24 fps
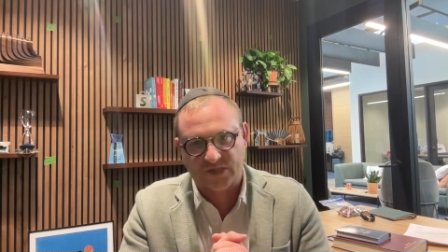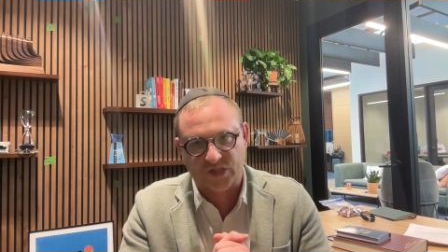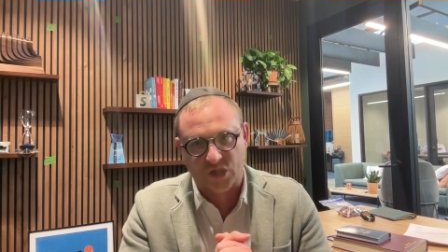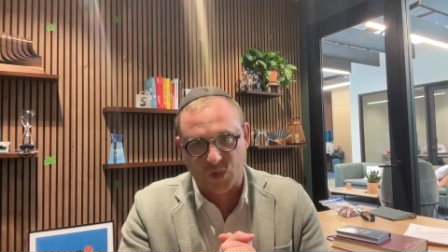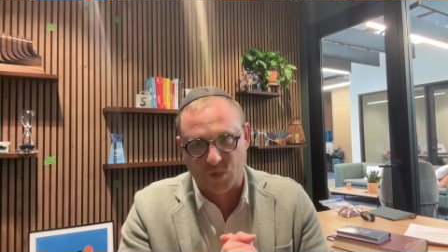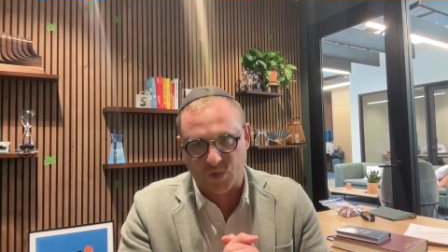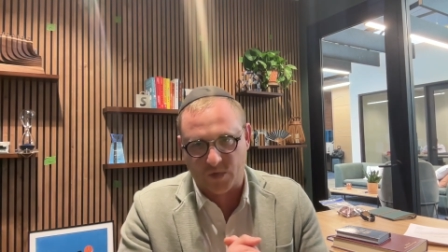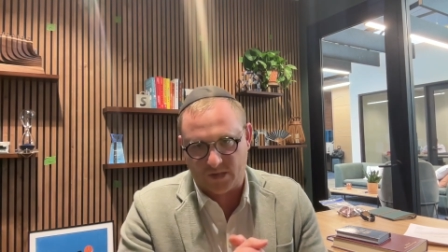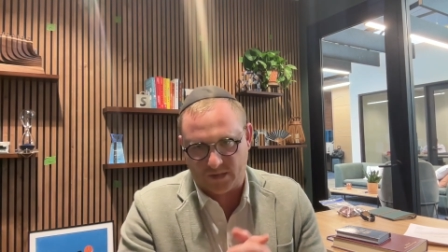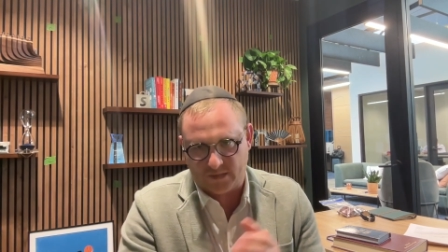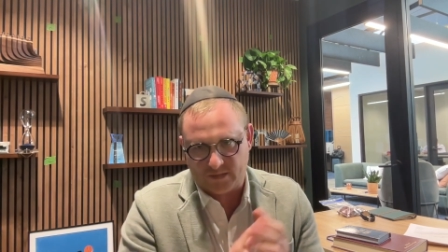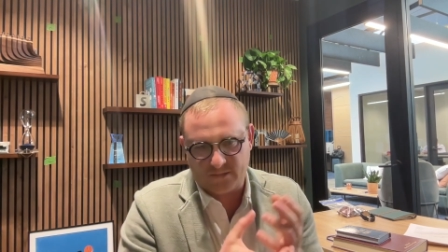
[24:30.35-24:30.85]
So
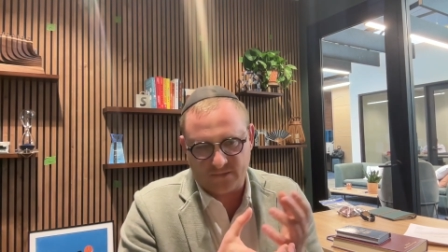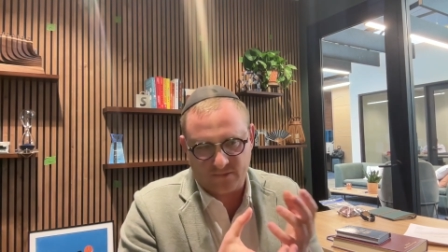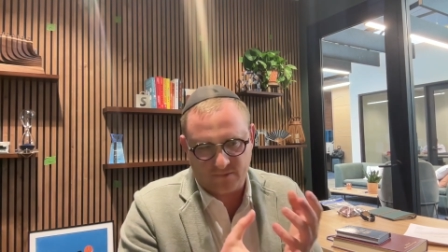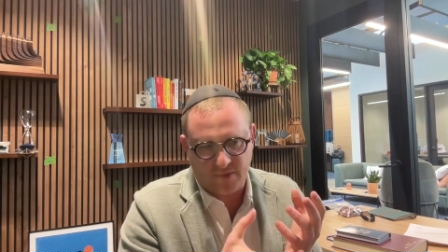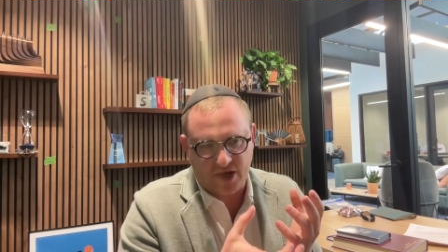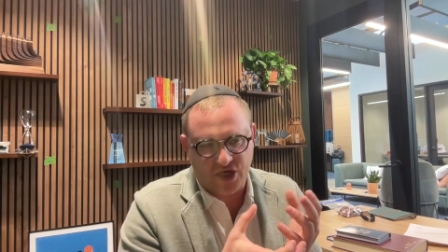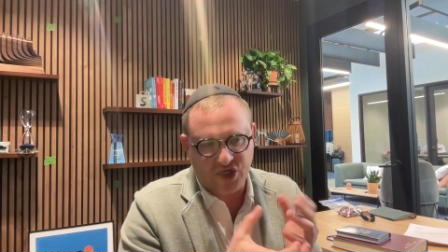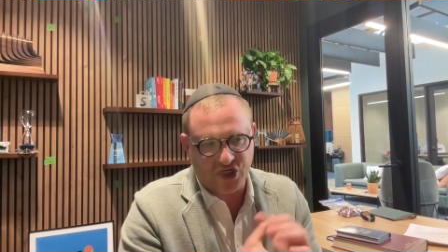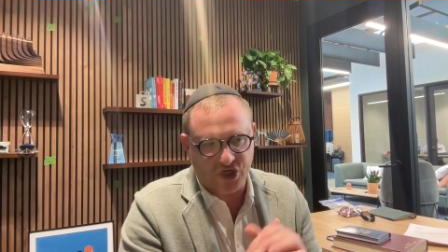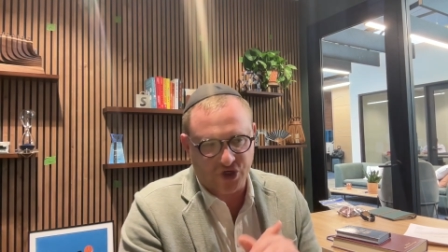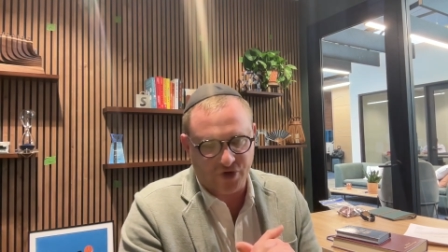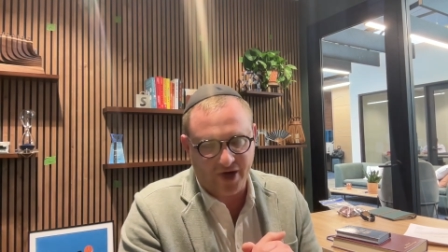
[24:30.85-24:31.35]
you can
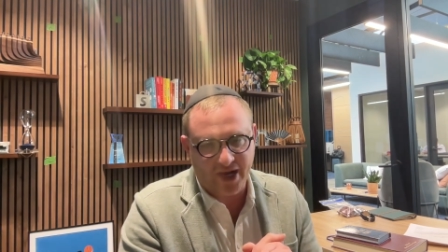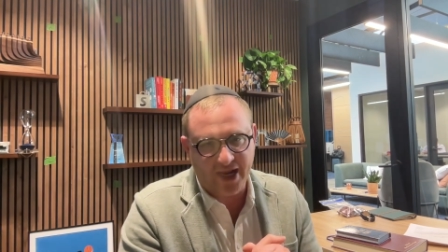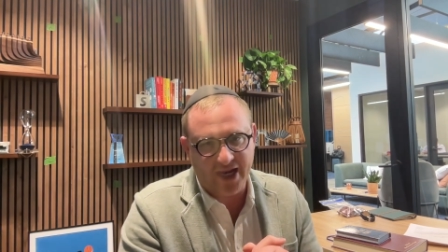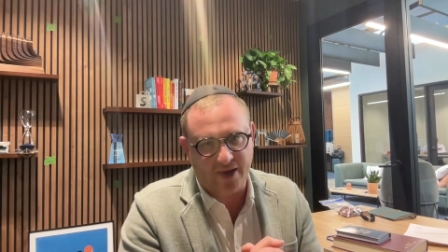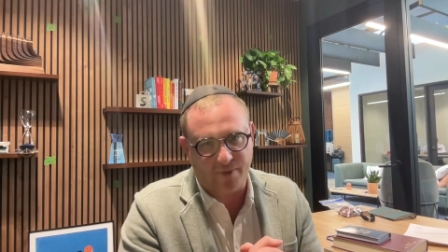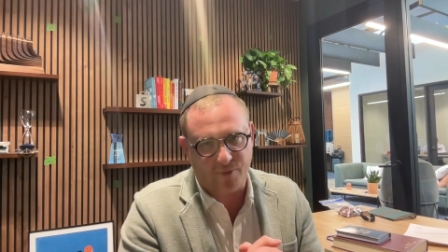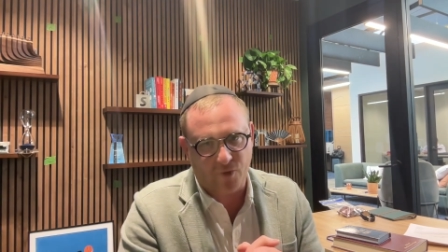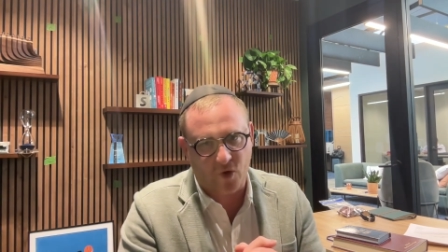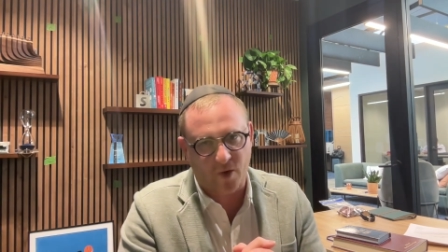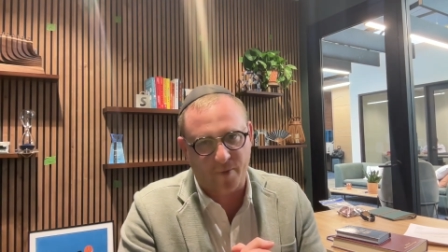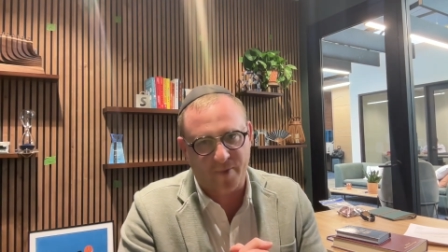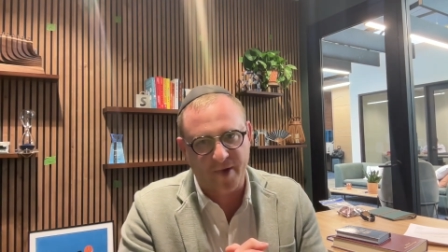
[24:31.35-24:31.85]
make sure you're
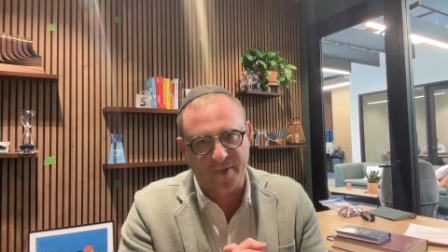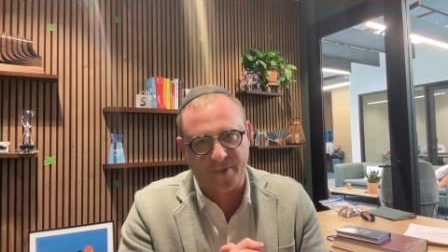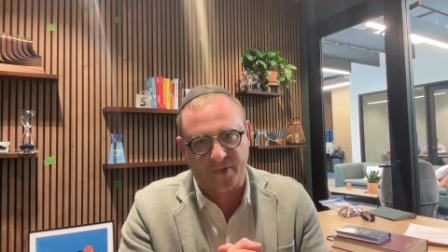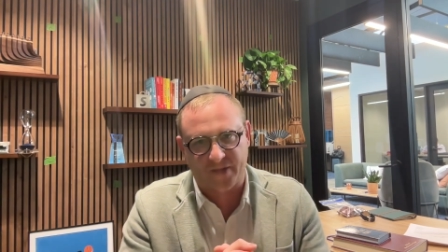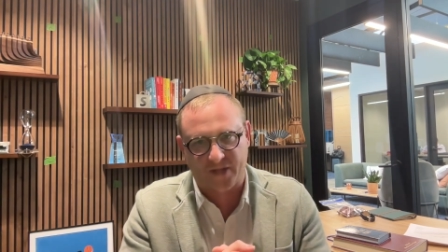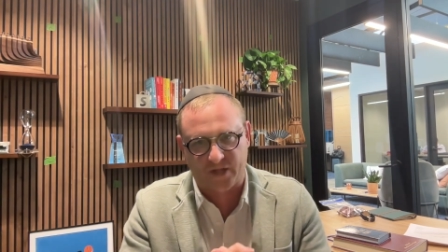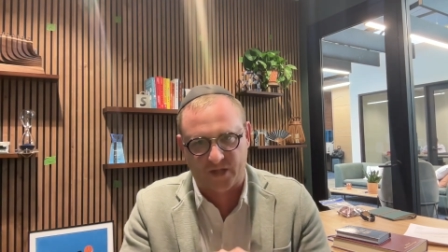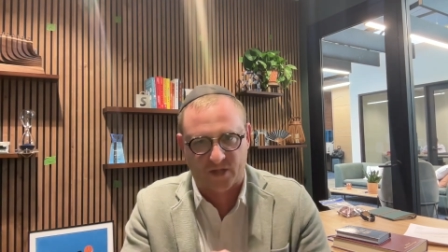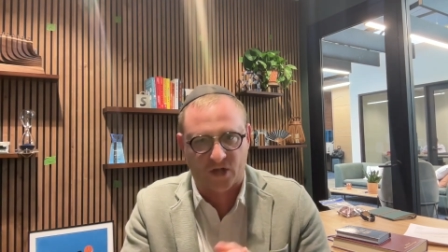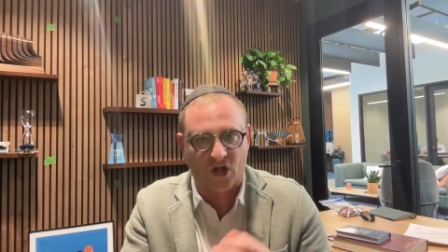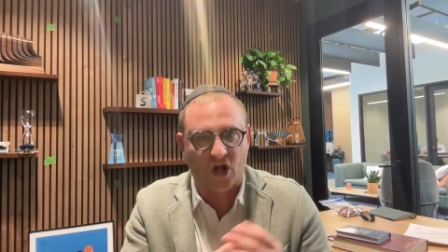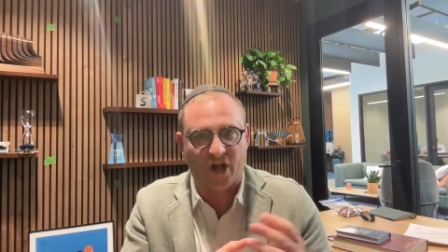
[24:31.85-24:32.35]
hitting more people
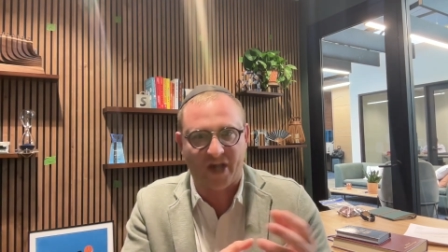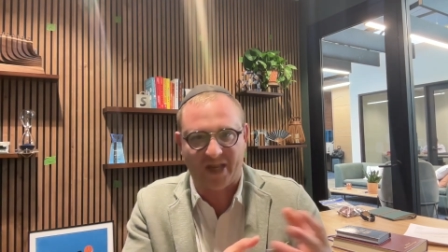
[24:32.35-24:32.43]
that are